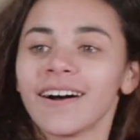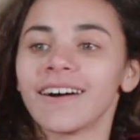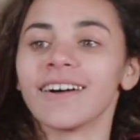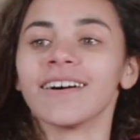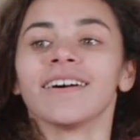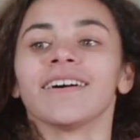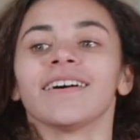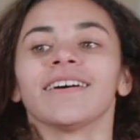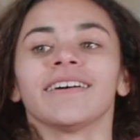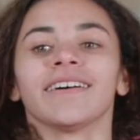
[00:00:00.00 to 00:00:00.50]

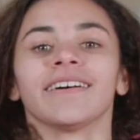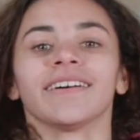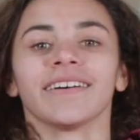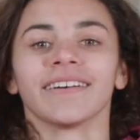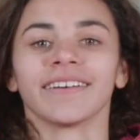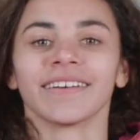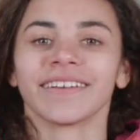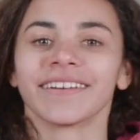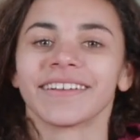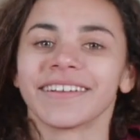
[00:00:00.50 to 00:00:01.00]

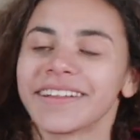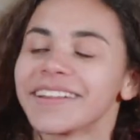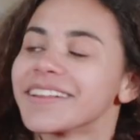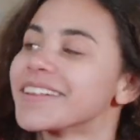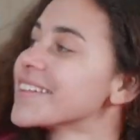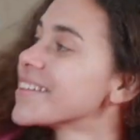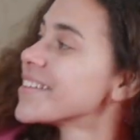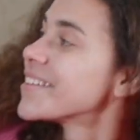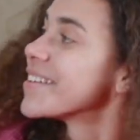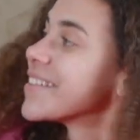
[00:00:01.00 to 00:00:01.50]

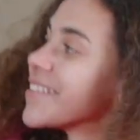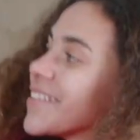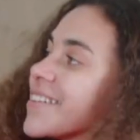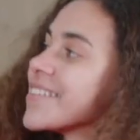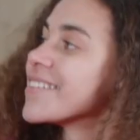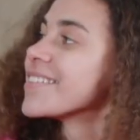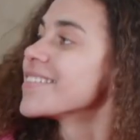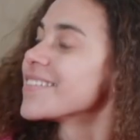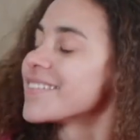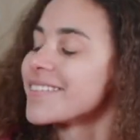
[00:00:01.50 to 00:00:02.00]

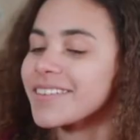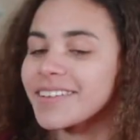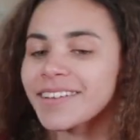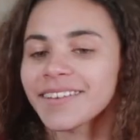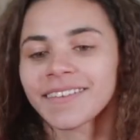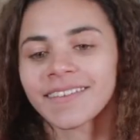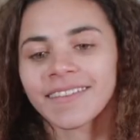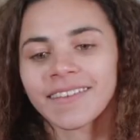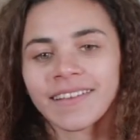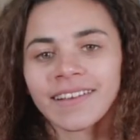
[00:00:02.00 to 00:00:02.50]

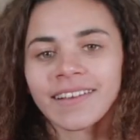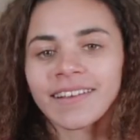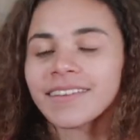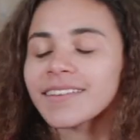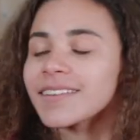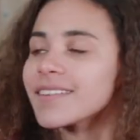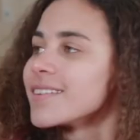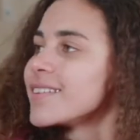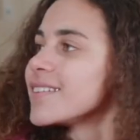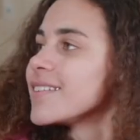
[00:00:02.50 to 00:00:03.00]

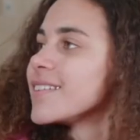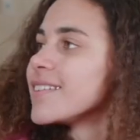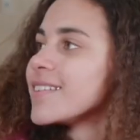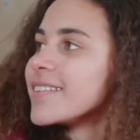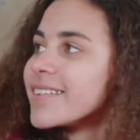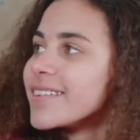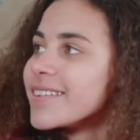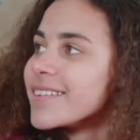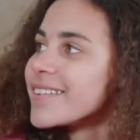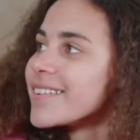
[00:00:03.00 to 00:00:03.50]

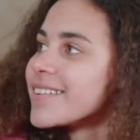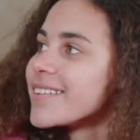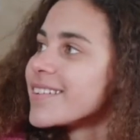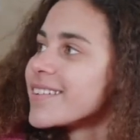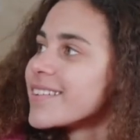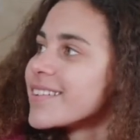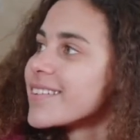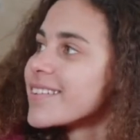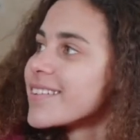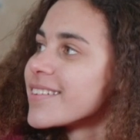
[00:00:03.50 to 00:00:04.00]

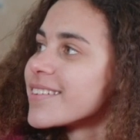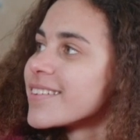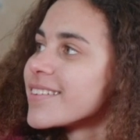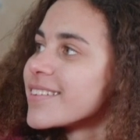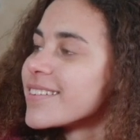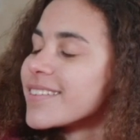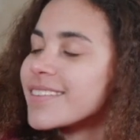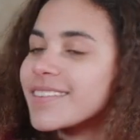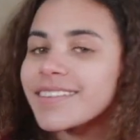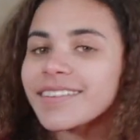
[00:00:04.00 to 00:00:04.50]

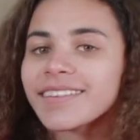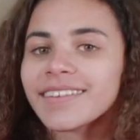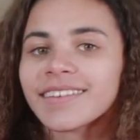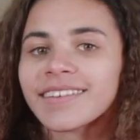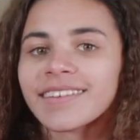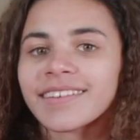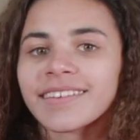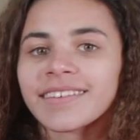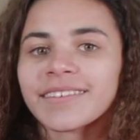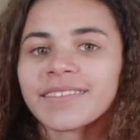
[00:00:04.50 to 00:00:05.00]

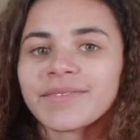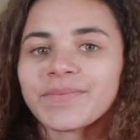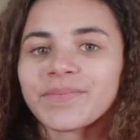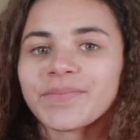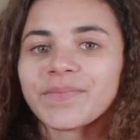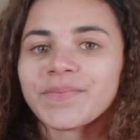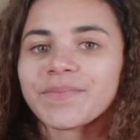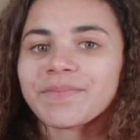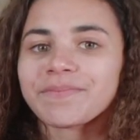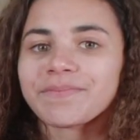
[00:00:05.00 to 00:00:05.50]

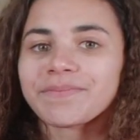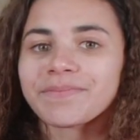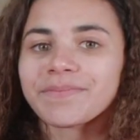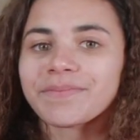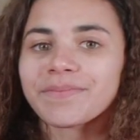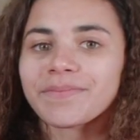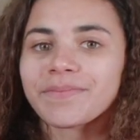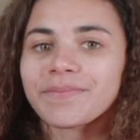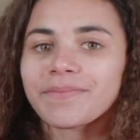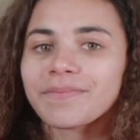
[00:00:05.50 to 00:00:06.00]

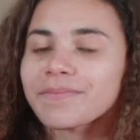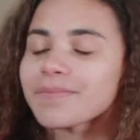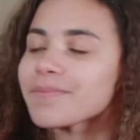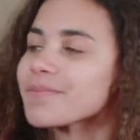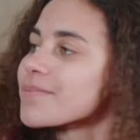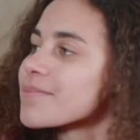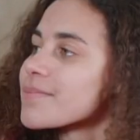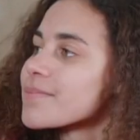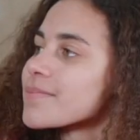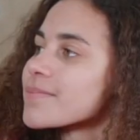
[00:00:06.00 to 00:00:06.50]

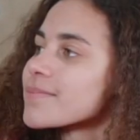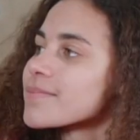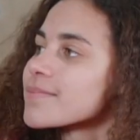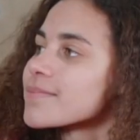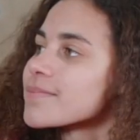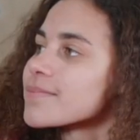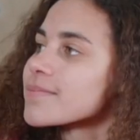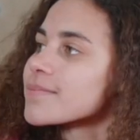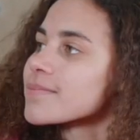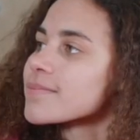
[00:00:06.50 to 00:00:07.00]

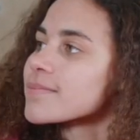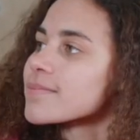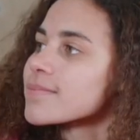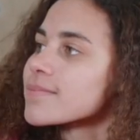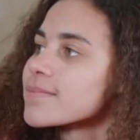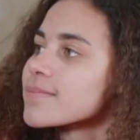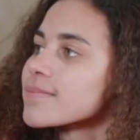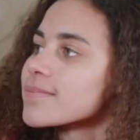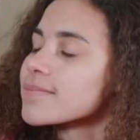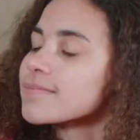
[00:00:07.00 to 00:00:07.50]

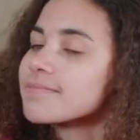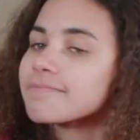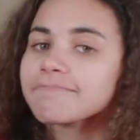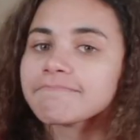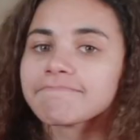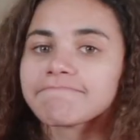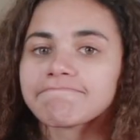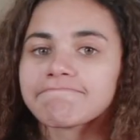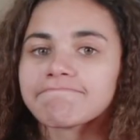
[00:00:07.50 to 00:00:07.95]
(silent)